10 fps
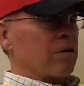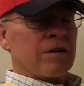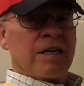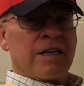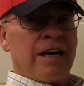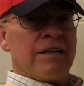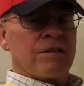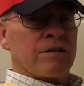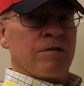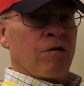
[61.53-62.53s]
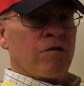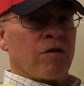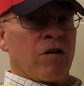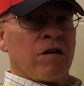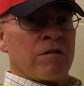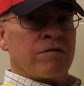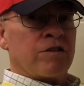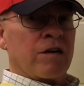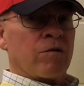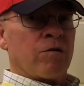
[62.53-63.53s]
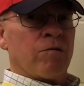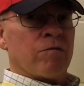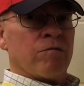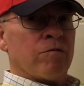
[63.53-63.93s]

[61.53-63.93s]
I don't think, has an overall general